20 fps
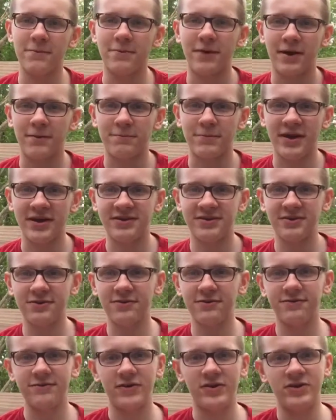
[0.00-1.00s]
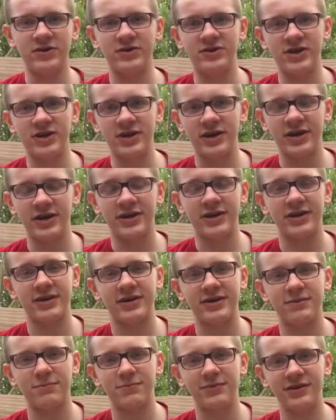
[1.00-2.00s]
Myself and Jay
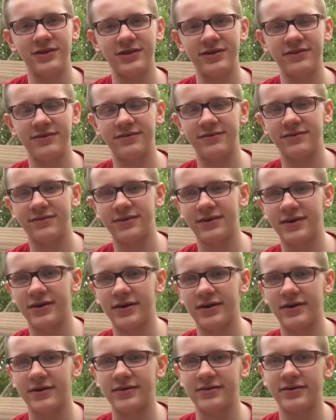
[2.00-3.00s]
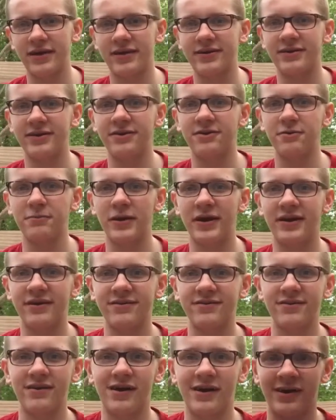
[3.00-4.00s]
believe that Tito Manning
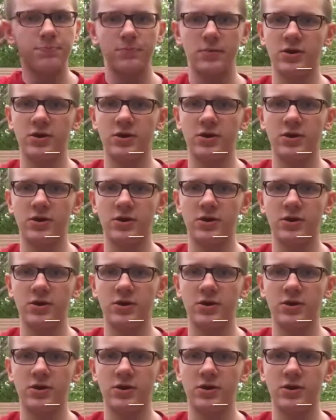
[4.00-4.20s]
is lying.